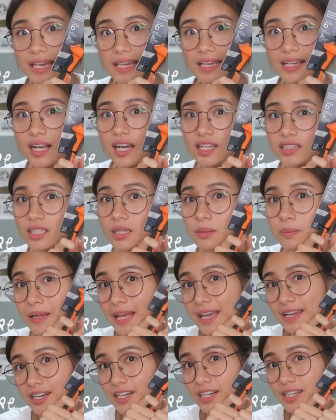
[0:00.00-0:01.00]
a cutting
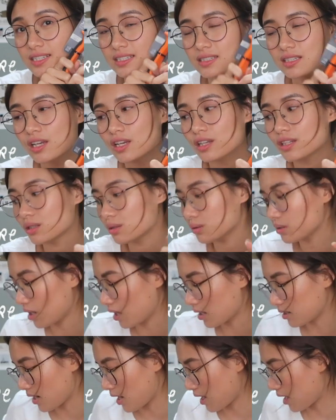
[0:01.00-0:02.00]
pliers to
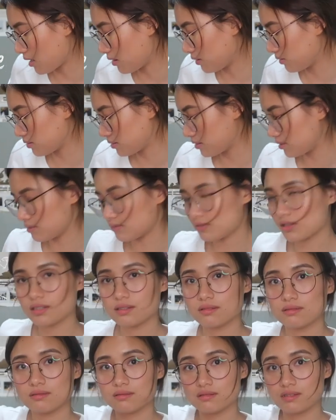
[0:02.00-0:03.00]
cut out
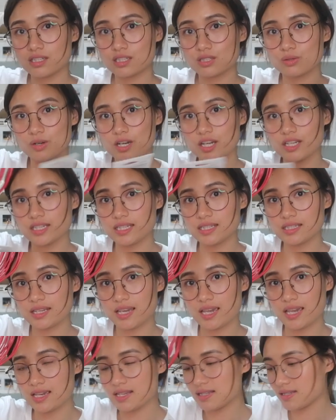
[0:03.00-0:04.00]
this one in
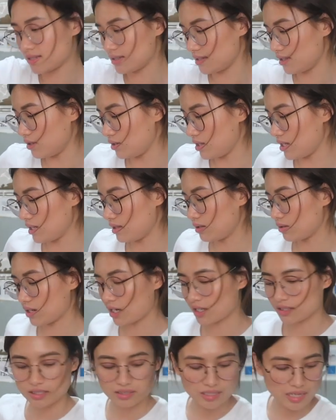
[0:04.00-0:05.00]
case you need to
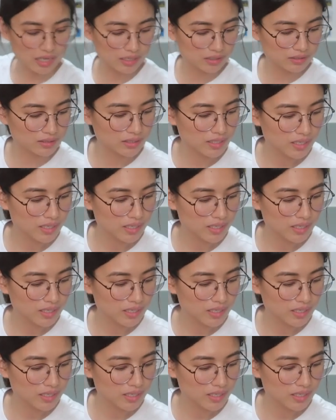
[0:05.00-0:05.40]
cut it out.